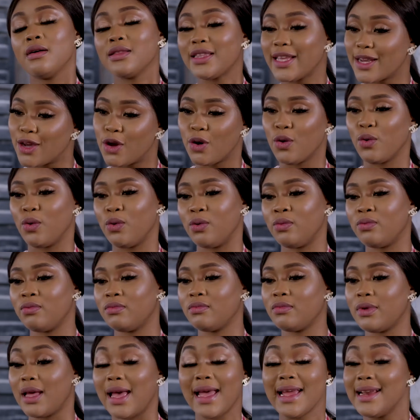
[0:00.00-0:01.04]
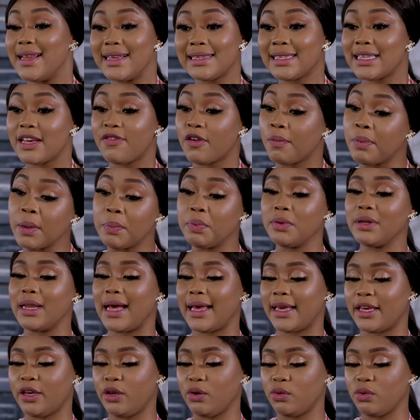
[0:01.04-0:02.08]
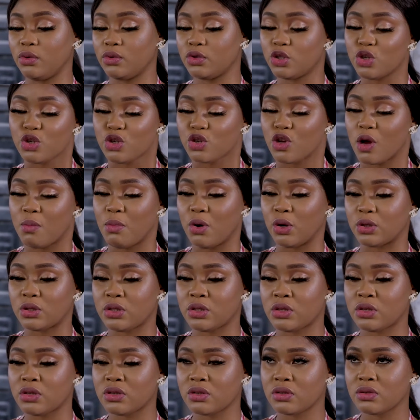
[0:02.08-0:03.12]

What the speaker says: They go. And they sell for people like you. Just come out.